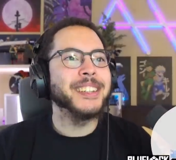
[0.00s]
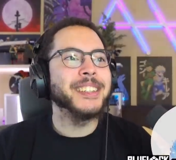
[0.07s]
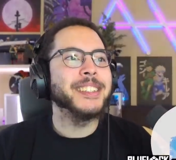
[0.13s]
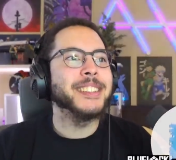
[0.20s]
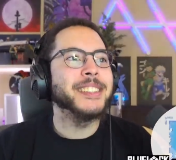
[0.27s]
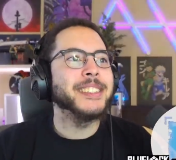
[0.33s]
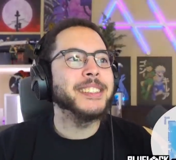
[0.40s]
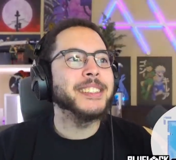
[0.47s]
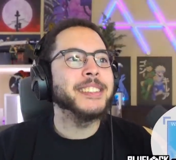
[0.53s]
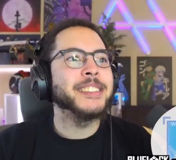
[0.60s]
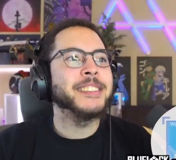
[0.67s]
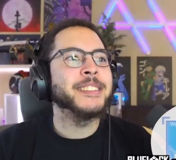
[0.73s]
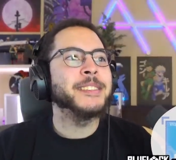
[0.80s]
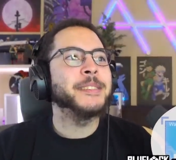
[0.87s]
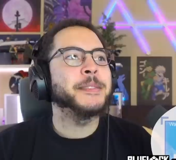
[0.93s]

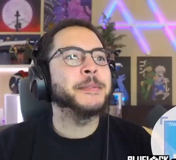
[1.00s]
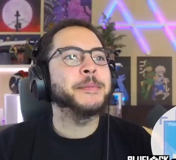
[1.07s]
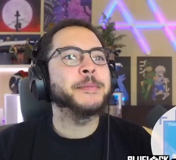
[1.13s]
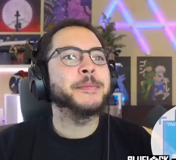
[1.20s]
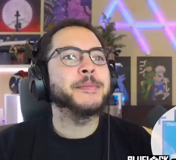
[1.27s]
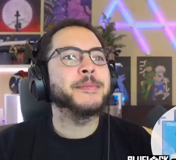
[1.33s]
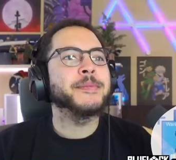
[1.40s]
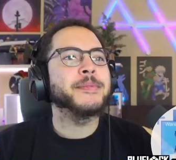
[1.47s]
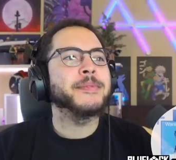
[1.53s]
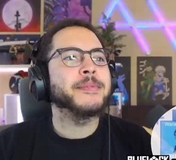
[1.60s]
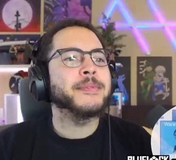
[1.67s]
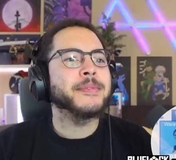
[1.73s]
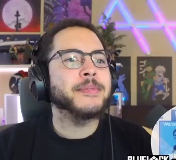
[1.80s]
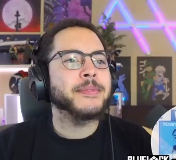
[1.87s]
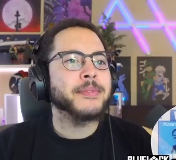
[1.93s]

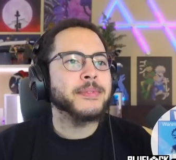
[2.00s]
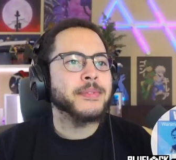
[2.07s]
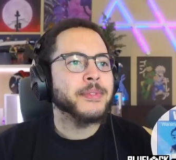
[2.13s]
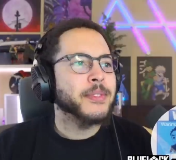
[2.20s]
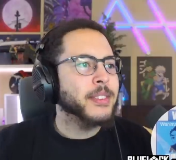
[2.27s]
(no one is talking)